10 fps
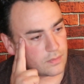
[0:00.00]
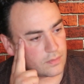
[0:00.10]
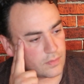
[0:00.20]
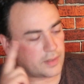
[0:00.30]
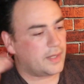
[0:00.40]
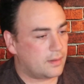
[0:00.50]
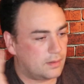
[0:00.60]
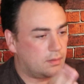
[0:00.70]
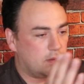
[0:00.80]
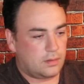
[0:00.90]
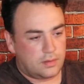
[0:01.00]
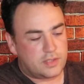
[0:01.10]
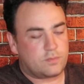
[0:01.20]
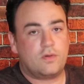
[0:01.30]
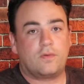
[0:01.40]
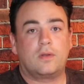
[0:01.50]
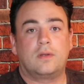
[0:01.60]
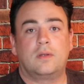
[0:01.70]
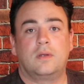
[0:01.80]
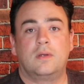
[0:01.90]
Okay, let's move on.
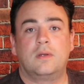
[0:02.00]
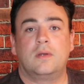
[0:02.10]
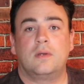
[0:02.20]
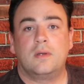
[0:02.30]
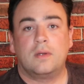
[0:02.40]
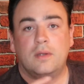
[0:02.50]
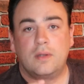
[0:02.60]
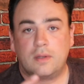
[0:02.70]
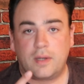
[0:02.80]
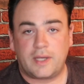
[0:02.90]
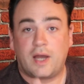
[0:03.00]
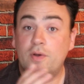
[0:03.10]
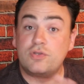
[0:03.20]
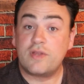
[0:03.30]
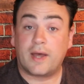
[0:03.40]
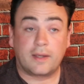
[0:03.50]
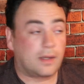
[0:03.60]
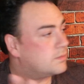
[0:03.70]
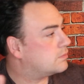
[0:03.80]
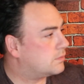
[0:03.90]
Okay, I won't do that
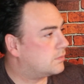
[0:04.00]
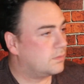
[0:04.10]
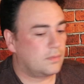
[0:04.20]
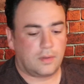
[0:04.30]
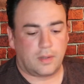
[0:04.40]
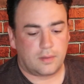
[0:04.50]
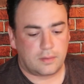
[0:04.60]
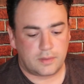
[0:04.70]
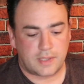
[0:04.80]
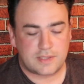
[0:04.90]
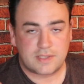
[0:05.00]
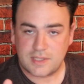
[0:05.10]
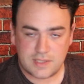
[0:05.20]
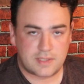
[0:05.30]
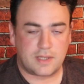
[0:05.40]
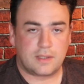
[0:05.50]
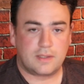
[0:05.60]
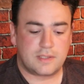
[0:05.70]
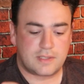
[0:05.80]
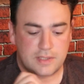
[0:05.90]
again. All right, this is it.
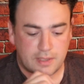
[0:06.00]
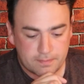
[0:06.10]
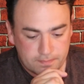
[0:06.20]
This is it.